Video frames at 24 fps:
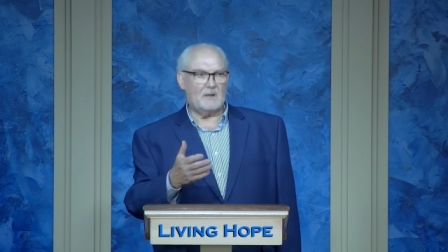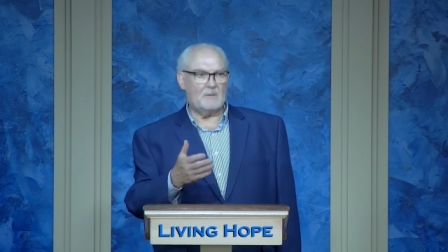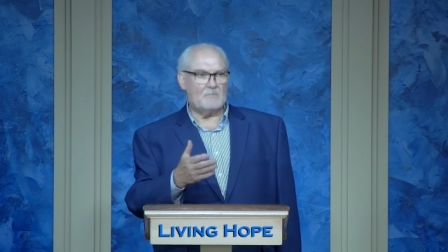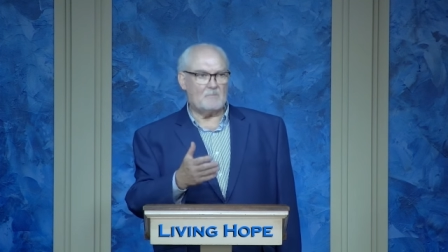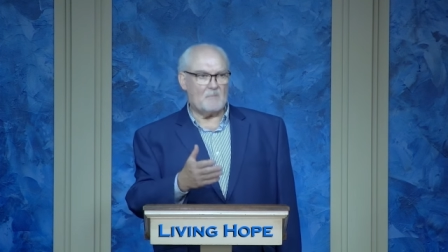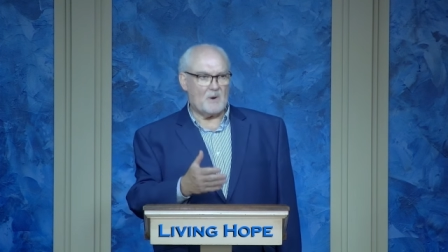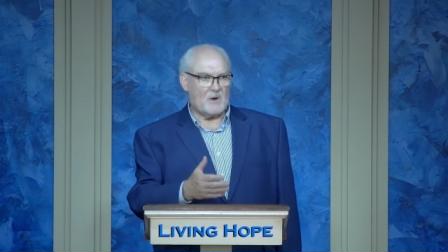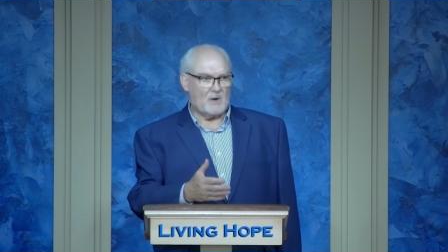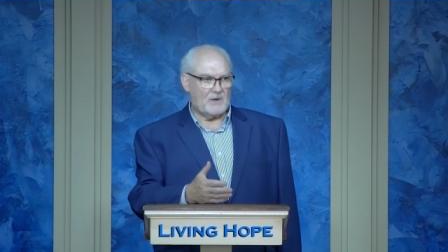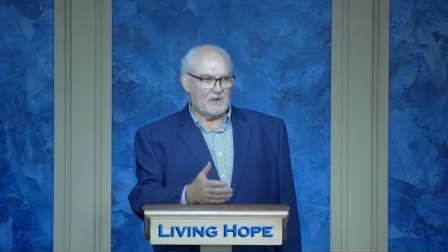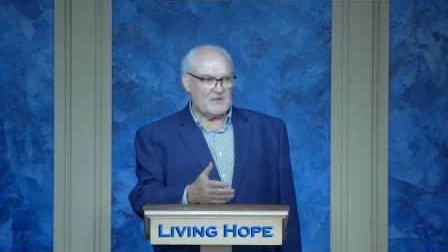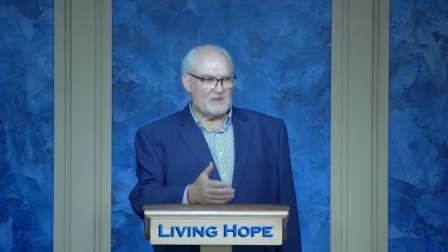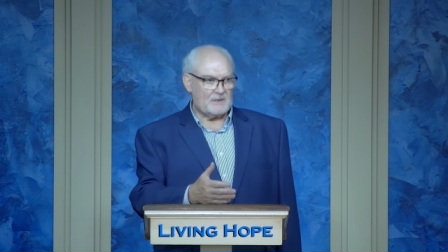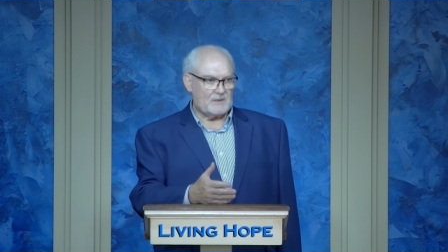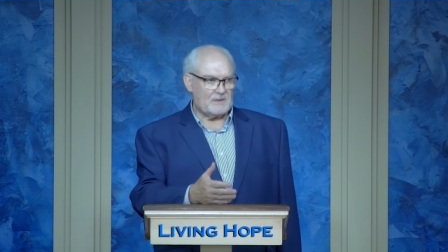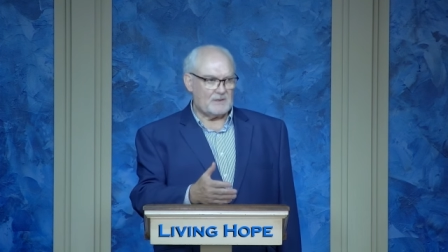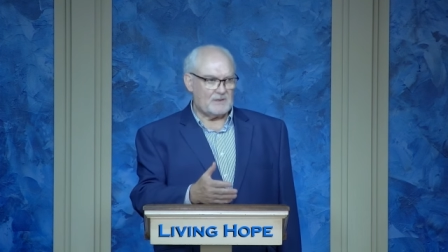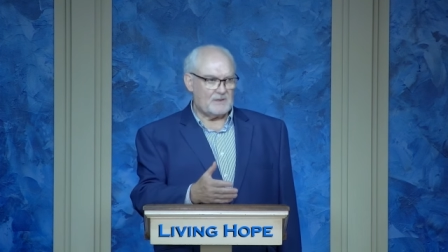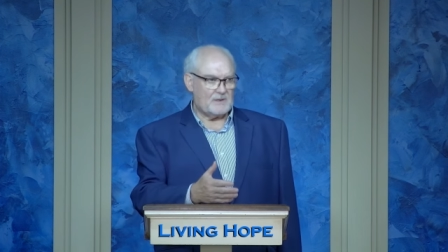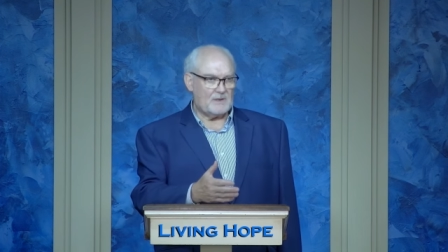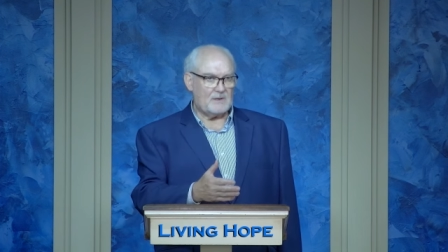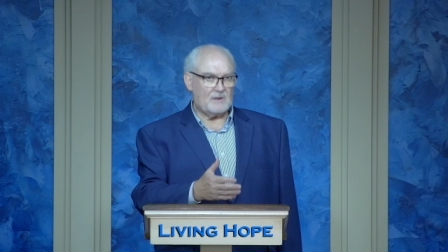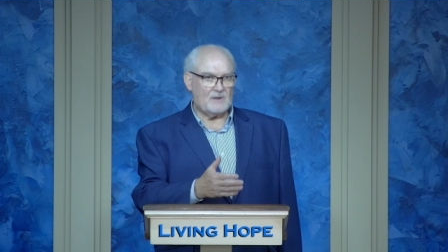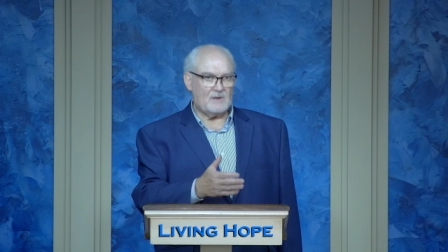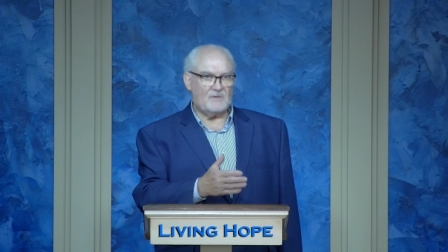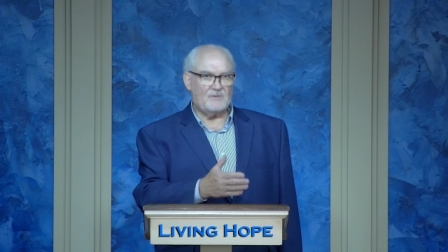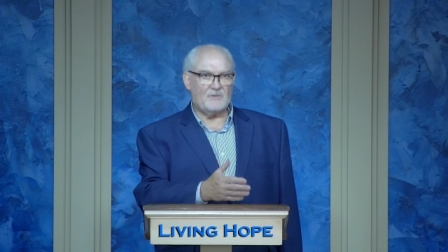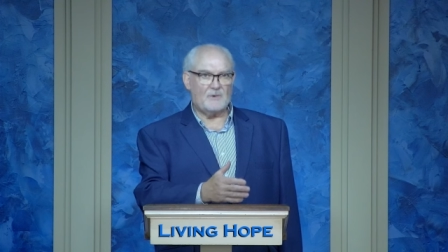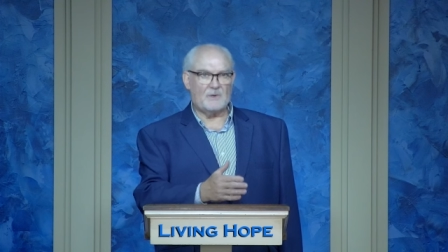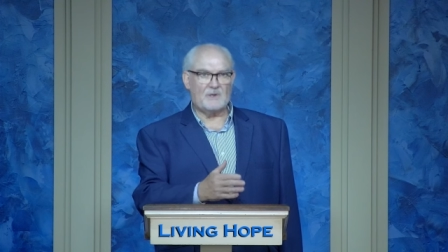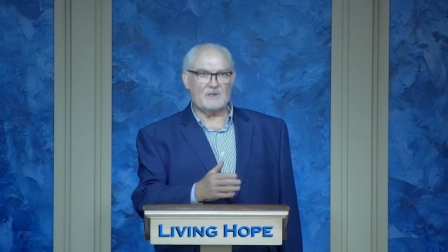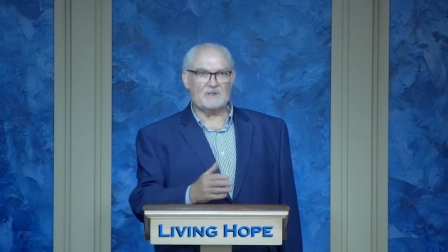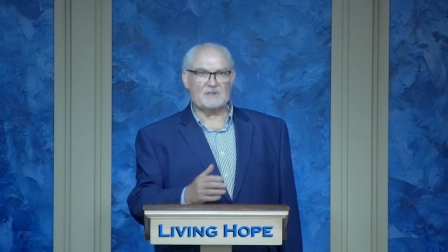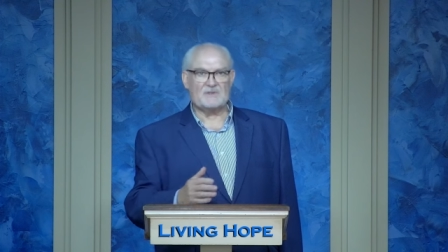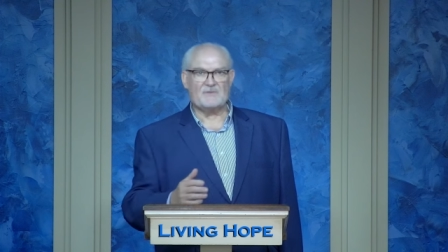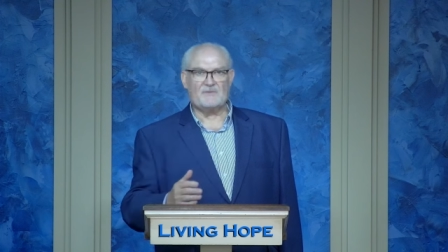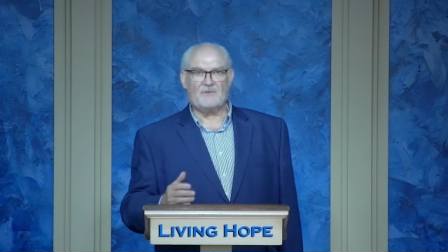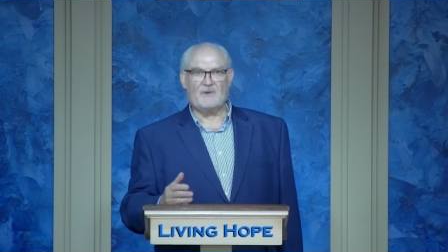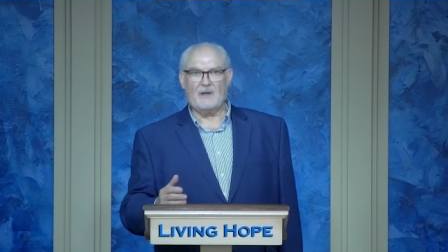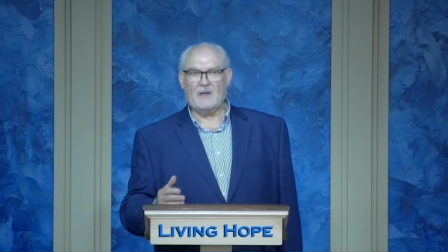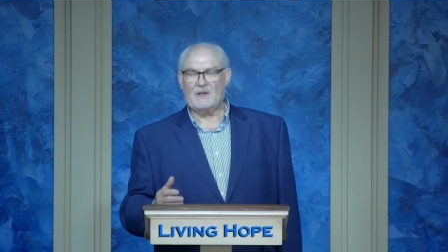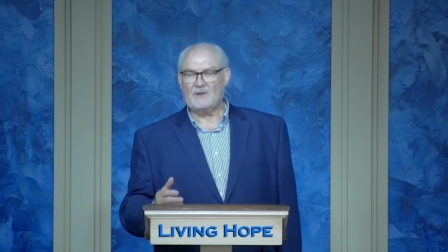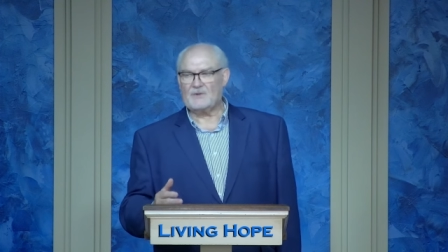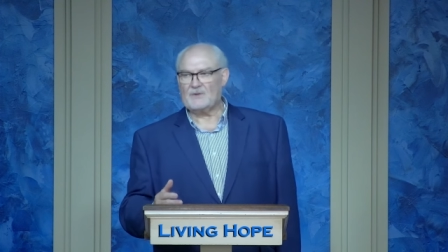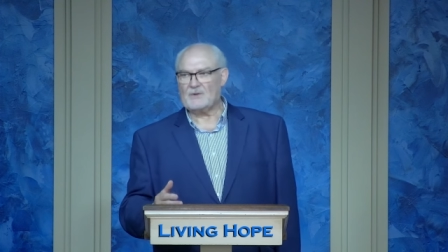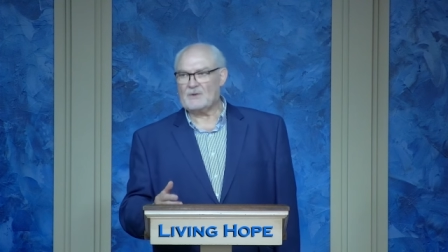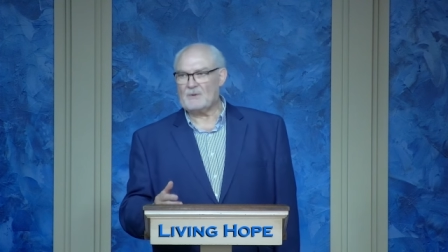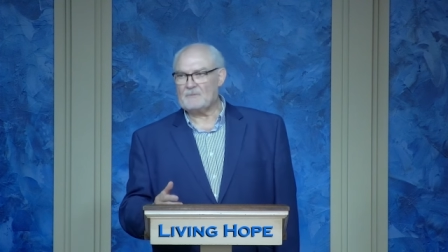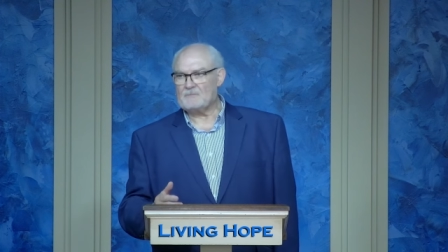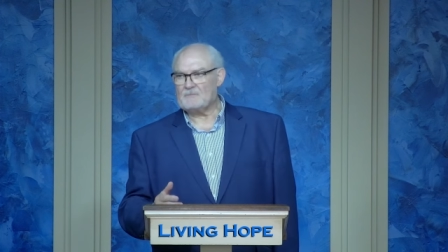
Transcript: martyred for his faith.